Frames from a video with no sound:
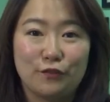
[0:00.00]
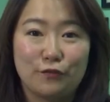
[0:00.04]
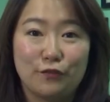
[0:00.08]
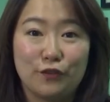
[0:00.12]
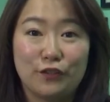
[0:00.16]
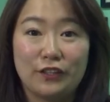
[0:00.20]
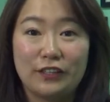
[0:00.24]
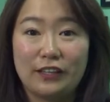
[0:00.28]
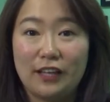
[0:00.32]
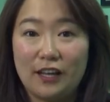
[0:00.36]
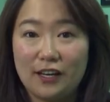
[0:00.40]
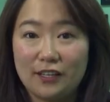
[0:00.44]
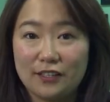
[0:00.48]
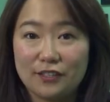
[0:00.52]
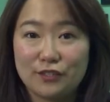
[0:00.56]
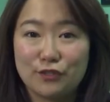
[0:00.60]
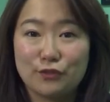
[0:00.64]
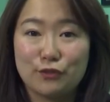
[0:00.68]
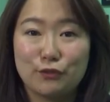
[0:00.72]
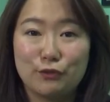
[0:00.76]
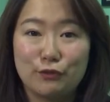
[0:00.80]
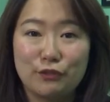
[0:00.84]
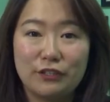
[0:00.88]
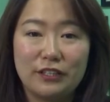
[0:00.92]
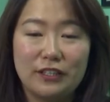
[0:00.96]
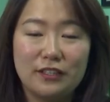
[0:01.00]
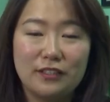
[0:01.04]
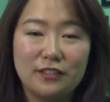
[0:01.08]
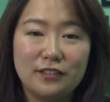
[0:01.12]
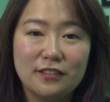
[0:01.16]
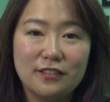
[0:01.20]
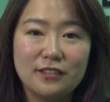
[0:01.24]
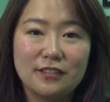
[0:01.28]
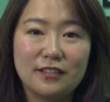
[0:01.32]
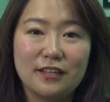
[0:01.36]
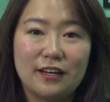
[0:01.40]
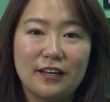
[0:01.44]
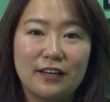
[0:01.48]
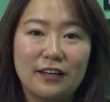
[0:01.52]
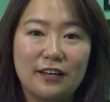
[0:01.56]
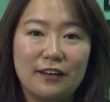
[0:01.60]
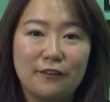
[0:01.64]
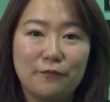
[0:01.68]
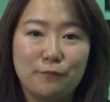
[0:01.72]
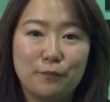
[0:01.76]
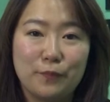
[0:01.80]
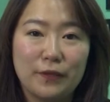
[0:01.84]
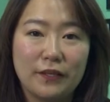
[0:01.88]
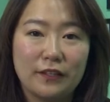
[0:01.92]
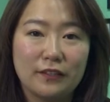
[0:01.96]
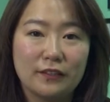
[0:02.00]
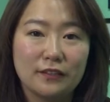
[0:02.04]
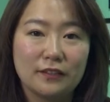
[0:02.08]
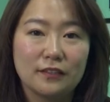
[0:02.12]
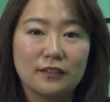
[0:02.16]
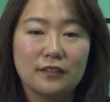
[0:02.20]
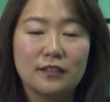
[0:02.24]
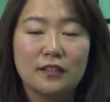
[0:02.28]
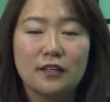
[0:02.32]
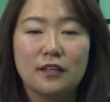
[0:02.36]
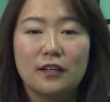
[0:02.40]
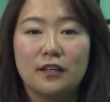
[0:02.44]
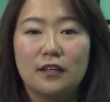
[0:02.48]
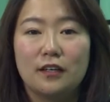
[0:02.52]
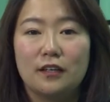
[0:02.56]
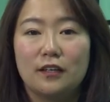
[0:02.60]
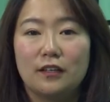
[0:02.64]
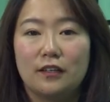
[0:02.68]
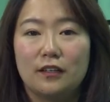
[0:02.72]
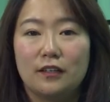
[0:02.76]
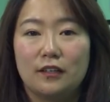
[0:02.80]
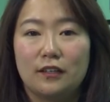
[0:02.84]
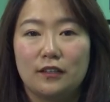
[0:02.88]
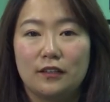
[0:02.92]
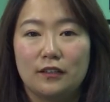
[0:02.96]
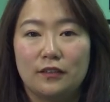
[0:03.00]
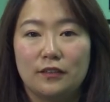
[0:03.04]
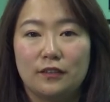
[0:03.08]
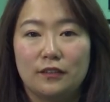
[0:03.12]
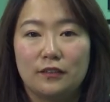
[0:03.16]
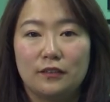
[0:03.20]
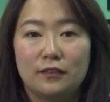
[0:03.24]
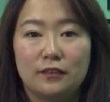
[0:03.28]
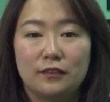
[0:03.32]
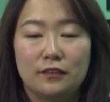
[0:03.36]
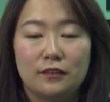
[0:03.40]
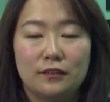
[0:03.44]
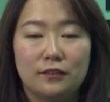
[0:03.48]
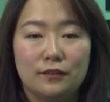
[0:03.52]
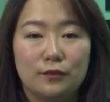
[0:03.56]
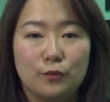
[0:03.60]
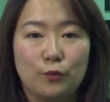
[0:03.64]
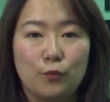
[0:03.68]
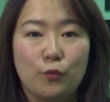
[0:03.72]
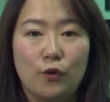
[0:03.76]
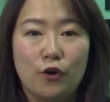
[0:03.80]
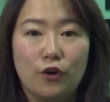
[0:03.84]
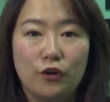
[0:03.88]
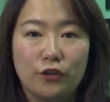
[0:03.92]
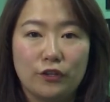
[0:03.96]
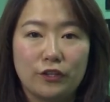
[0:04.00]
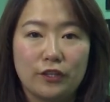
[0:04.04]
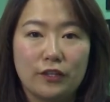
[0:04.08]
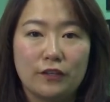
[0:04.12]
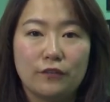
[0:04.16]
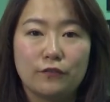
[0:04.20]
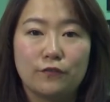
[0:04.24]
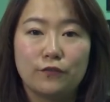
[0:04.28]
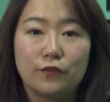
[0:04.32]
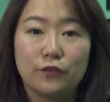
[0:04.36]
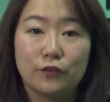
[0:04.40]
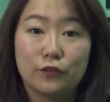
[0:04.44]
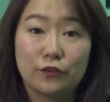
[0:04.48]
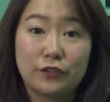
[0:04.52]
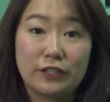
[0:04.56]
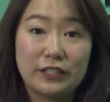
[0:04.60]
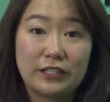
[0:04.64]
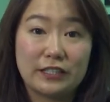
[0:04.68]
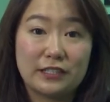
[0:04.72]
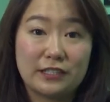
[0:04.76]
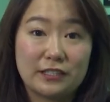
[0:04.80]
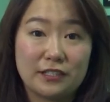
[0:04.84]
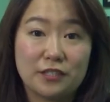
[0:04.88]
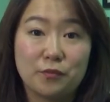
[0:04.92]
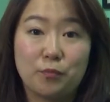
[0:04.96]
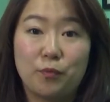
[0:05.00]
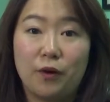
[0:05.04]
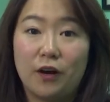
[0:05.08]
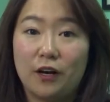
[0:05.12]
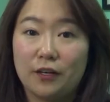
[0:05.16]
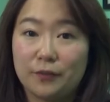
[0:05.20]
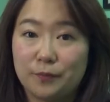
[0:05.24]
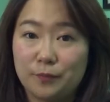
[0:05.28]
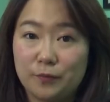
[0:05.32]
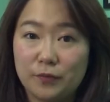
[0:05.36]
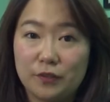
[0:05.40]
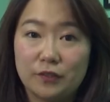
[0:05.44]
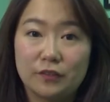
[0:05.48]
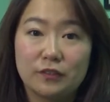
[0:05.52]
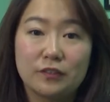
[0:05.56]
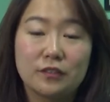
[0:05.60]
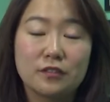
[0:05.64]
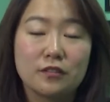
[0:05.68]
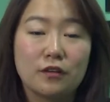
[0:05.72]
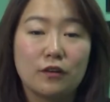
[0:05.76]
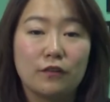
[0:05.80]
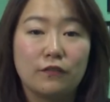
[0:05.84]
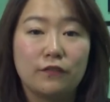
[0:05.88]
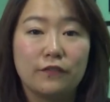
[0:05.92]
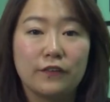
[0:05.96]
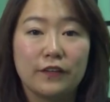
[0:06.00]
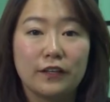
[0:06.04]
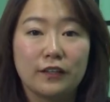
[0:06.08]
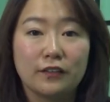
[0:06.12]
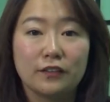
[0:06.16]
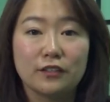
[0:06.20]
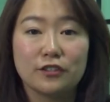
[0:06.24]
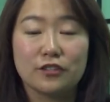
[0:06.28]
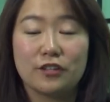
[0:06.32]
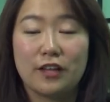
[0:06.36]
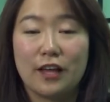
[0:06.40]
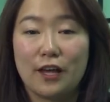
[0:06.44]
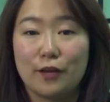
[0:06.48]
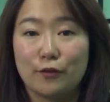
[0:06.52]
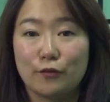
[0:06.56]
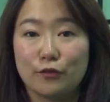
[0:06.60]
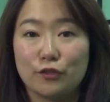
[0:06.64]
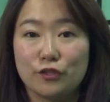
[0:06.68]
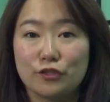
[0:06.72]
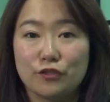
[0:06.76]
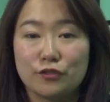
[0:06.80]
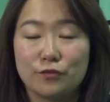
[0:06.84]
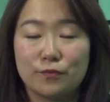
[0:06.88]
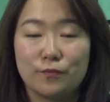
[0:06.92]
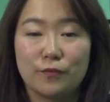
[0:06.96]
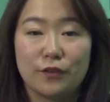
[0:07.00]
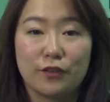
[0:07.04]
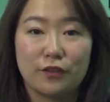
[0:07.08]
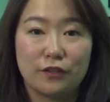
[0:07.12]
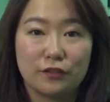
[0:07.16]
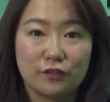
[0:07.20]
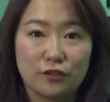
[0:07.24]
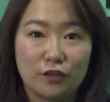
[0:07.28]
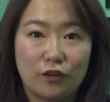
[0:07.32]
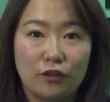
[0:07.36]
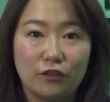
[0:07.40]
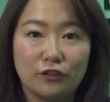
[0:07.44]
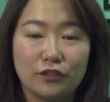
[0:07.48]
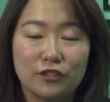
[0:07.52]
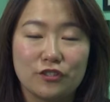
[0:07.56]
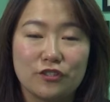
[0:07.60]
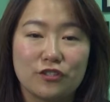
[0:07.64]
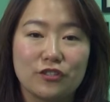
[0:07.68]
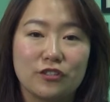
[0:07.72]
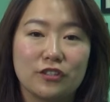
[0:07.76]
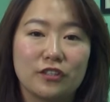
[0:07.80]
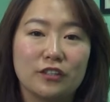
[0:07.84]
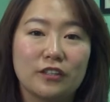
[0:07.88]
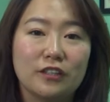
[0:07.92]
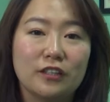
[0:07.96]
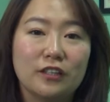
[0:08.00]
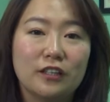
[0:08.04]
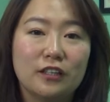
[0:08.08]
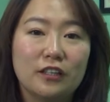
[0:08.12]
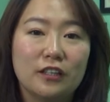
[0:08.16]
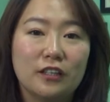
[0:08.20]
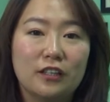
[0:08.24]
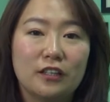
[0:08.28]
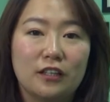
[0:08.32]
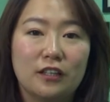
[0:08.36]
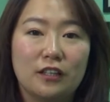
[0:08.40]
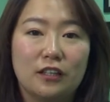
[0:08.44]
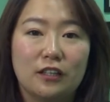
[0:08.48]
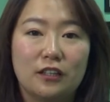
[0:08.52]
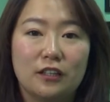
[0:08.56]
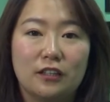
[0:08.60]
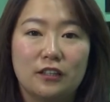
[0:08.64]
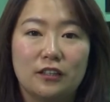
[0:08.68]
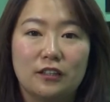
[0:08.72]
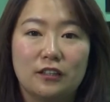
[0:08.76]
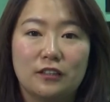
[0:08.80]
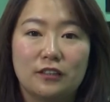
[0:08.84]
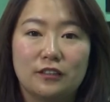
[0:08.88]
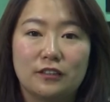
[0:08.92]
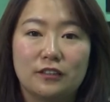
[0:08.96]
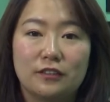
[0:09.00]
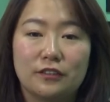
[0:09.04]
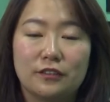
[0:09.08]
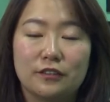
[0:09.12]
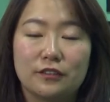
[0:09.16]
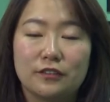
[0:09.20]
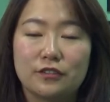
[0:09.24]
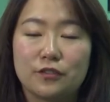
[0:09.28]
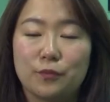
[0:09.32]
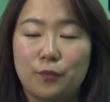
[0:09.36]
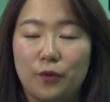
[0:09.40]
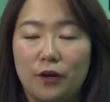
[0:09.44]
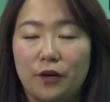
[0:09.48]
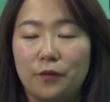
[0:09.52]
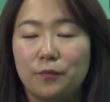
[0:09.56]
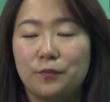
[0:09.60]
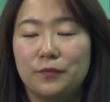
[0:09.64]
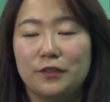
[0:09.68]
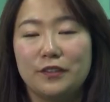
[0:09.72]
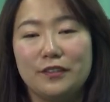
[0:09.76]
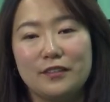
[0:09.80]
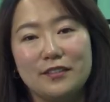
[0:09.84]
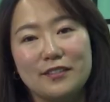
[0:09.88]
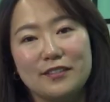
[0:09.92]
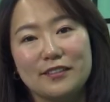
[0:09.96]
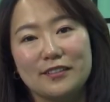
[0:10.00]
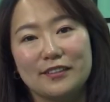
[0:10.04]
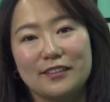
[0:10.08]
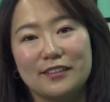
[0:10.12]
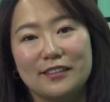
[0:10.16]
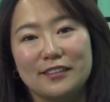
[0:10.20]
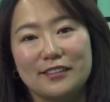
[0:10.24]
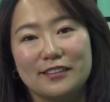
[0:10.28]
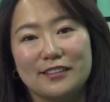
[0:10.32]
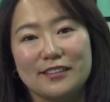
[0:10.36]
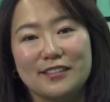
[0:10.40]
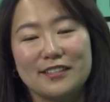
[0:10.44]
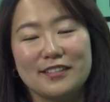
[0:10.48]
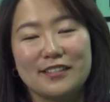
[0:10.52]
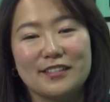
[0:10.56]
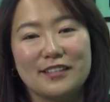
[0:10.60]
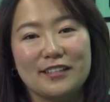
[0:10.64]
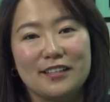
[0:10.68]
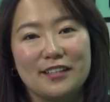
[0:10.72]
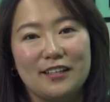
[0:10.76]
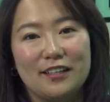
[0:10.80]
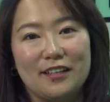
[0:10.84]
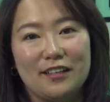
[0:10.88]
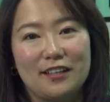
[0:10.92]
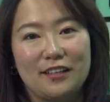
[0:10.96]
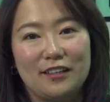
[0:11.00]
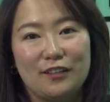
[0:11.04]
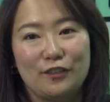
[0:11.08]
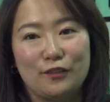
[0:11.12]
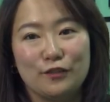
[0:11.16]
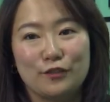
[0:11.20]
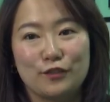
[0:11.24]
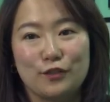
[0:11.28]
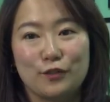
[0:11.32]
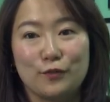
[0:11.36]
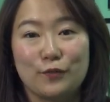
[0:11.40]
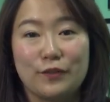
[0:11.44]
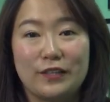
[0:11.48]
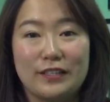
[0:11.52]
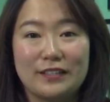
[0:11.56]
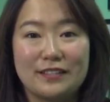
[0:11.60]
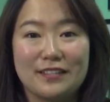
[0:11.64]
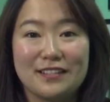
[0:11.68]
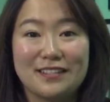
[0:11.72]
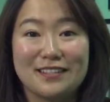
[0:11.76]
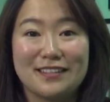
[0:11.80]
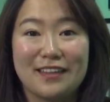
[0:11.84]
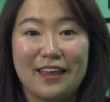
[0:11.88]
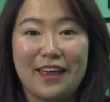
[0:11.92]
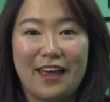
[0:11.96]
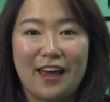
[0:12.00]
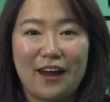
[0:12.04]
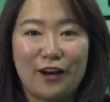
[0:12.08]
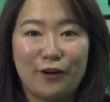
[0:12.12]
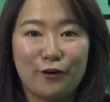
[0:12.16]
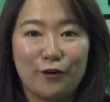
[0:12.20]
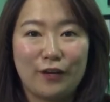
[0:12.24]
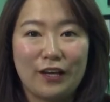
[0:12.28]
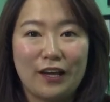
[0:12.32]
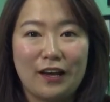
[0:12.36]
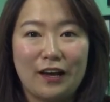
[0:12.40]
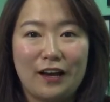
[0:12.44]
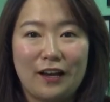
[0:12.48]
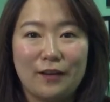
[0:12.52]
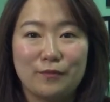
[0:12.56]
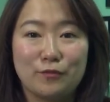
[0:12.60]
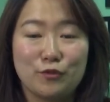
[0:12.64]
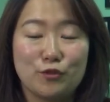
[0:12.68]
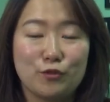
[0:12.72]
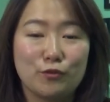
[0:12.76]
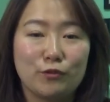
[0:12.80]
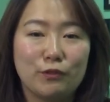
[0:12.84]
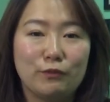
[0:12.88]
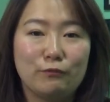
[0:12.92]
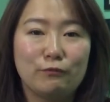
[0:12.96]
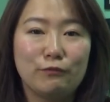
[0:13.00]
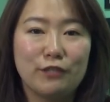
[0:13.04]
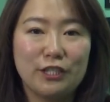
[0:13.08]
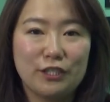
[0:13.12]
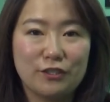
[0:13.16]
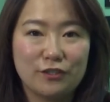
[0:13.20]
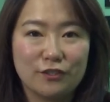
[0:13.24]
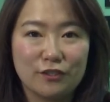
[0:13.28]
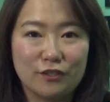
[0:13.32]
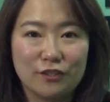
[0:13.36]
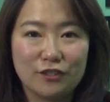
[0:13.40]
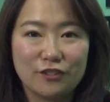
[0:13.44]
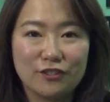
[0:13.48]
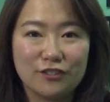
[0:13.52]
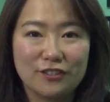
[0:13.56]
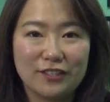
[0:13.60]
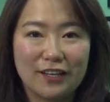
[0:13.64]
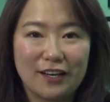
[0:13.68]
For the last 2 years, I have been working for this department of English language methodology department. And also, this is the area I'm doing research